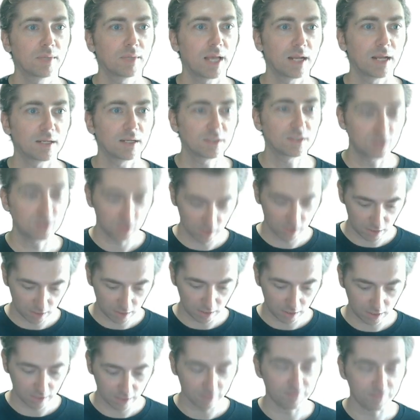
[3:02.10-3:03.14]
let's declare
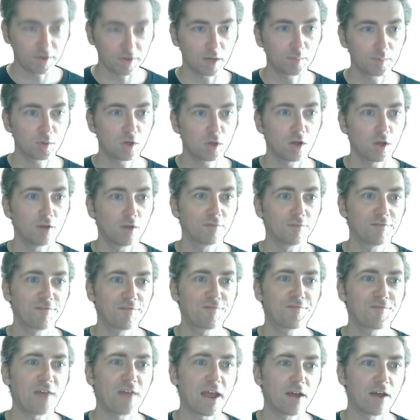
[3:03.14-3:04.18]
another variable called
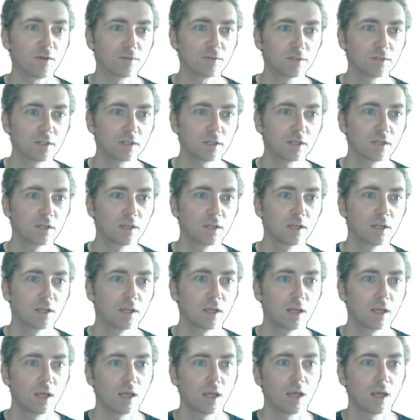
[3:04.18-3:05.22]
found.
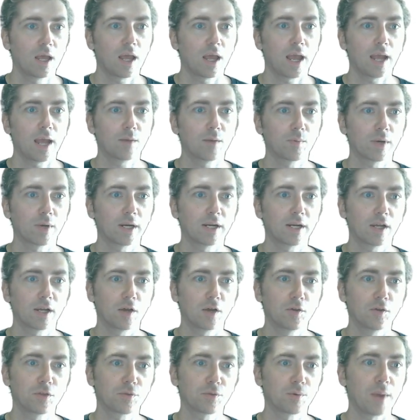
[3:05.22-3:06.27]
And we're going to
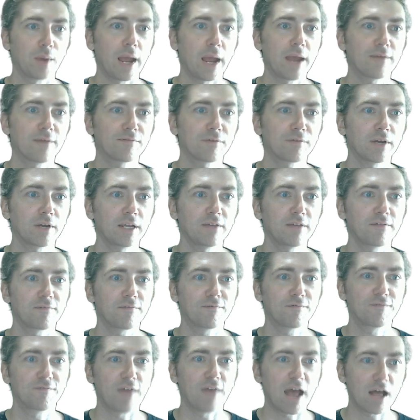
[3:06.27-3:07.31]
go through every
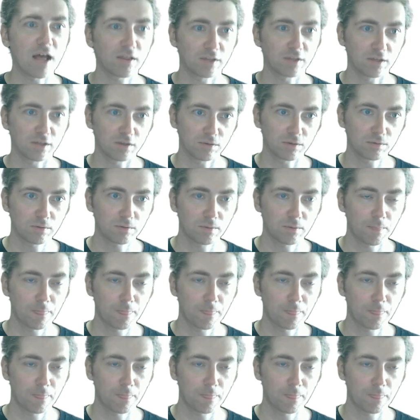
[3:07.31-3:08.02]
value.